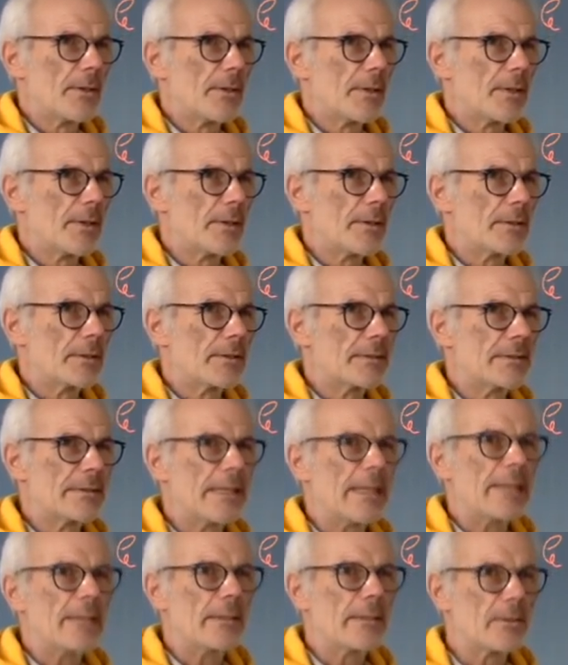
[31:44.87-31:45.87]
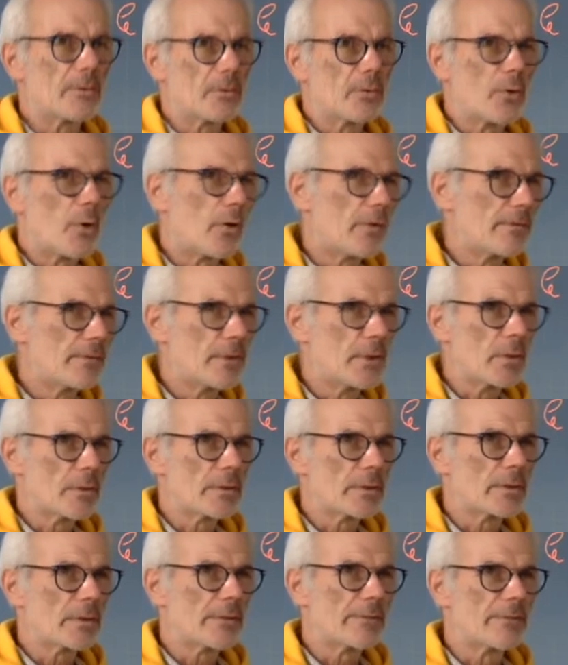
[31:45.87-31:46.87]
uh, taking an
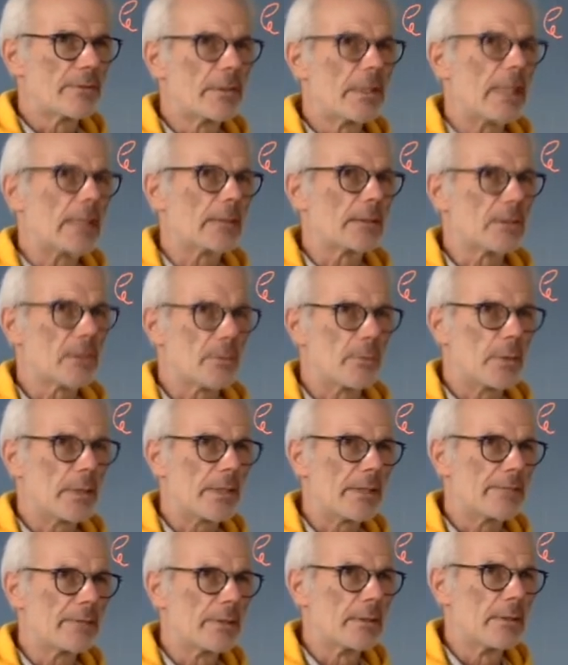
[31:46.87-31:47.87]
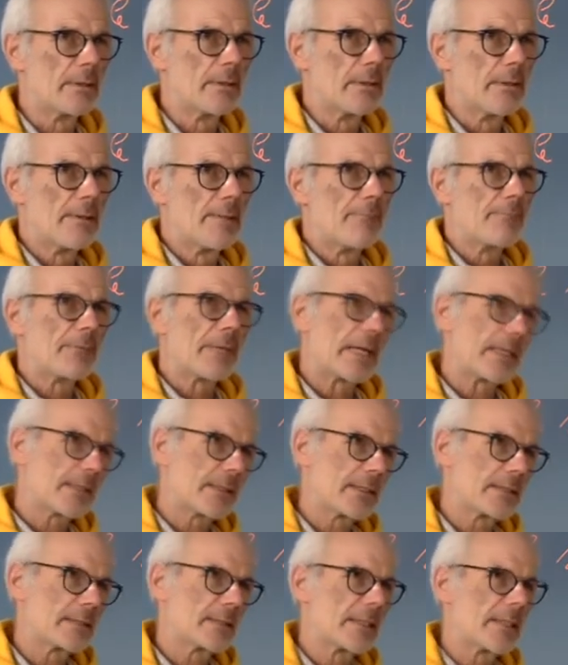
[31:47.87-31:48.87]
overdose of drugs or whatever, I
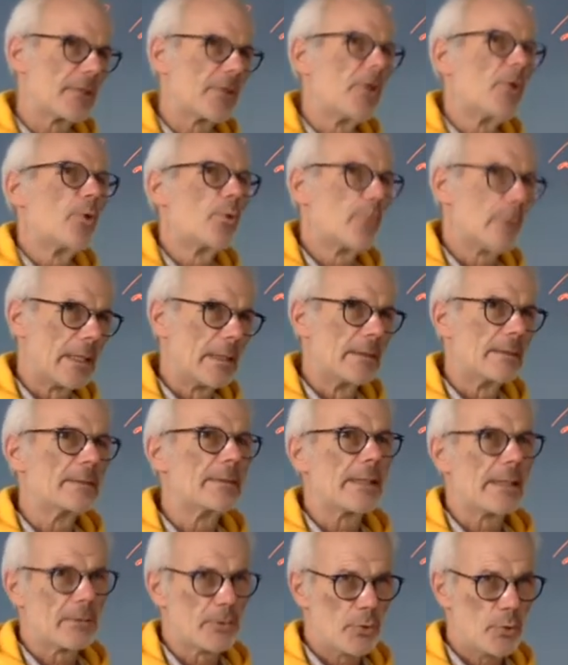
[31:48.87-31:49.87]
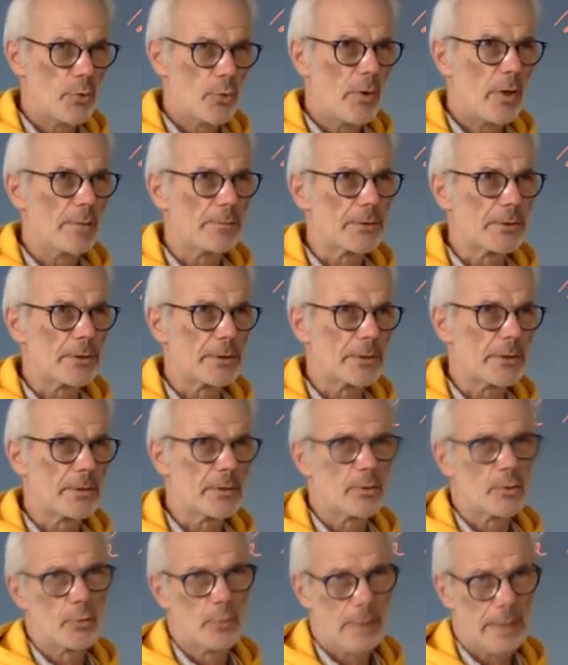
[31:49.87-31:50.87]
can say, well, there are two options.
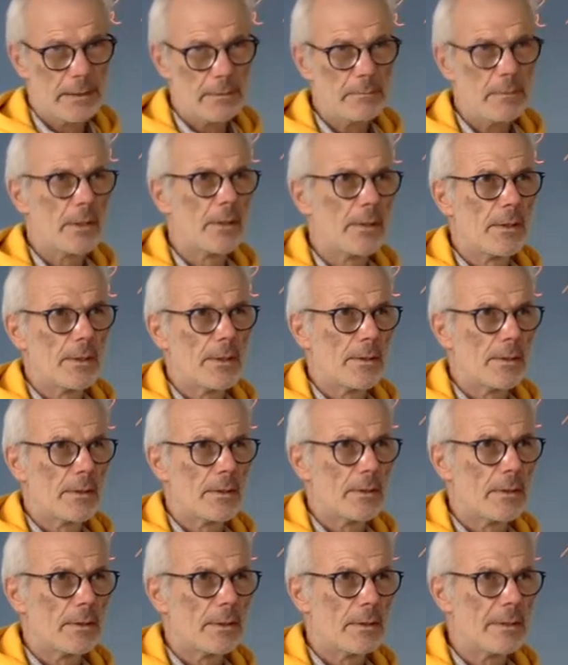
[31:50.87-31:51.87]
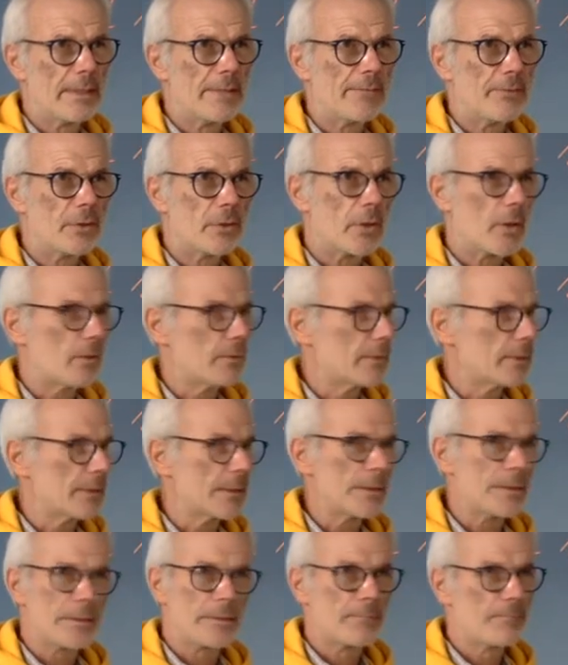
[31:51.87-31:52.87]
The one, leave you go with
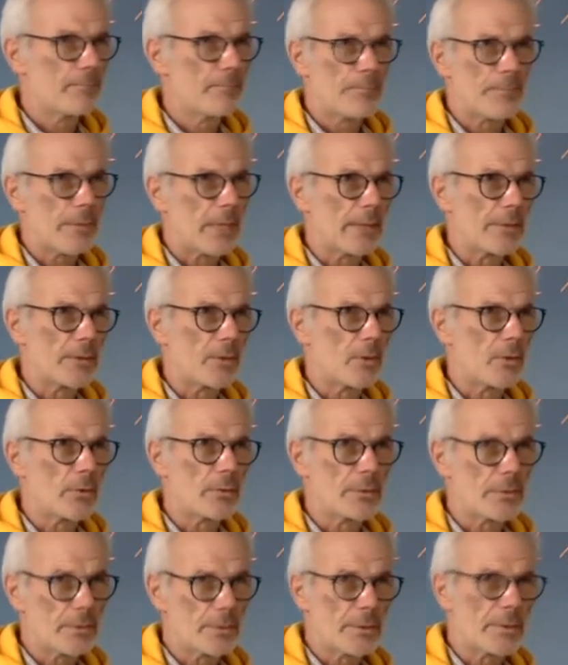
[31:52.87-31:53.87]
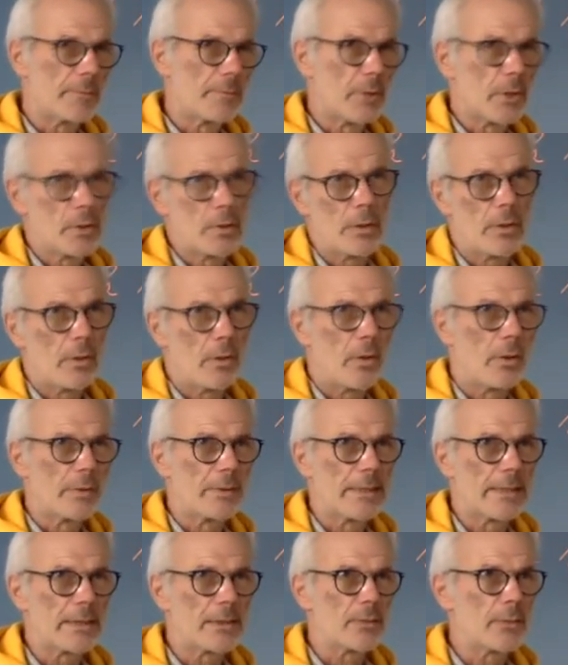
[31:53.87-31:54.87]
it, I know tomorrow or
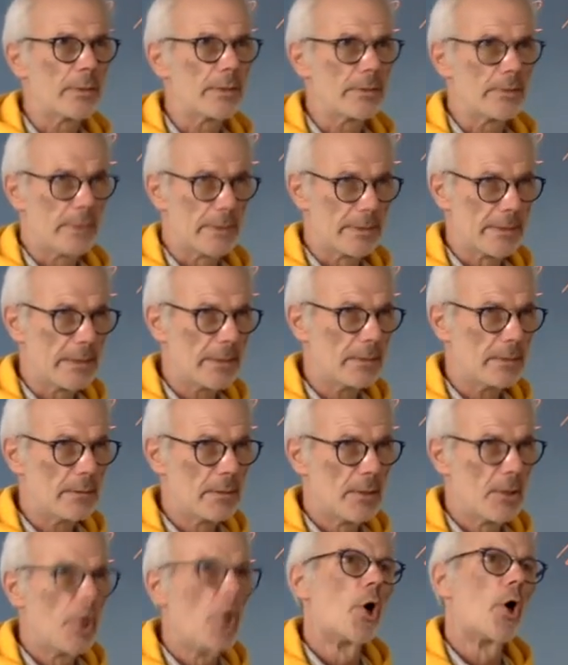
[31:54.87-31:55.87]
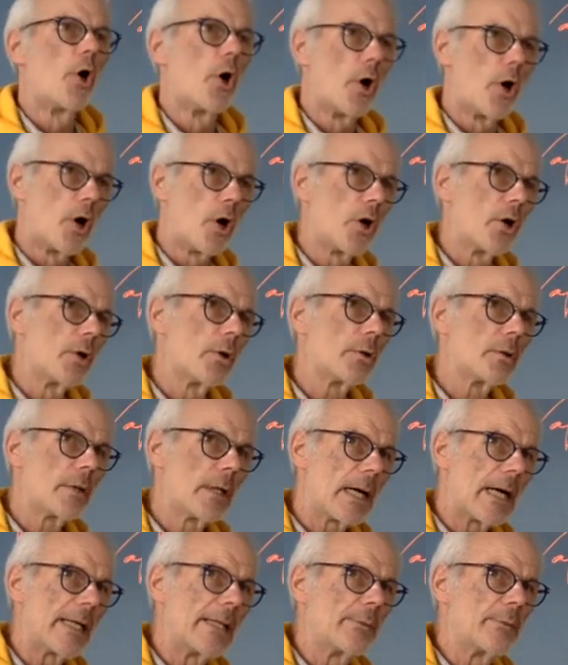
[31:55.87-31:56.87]
next week you're dead,
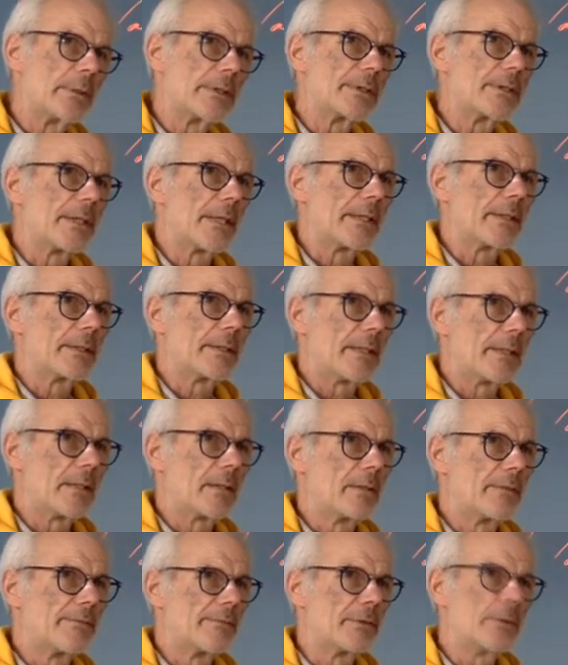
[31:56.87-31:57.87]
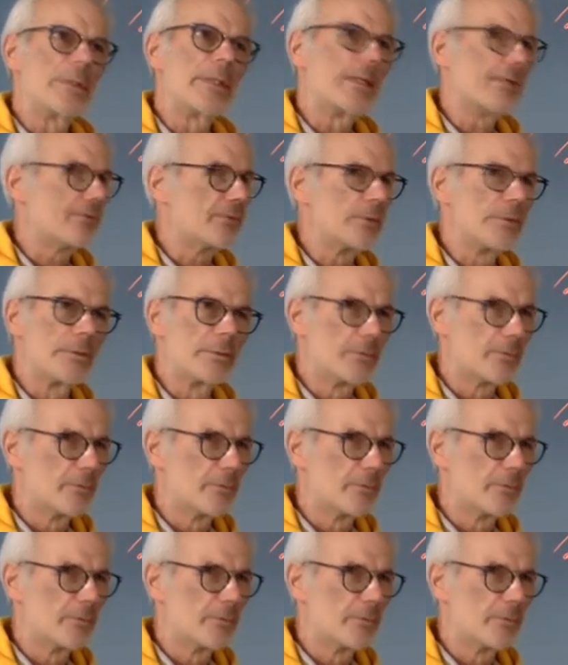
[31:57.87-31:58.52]
or I will take care of you if you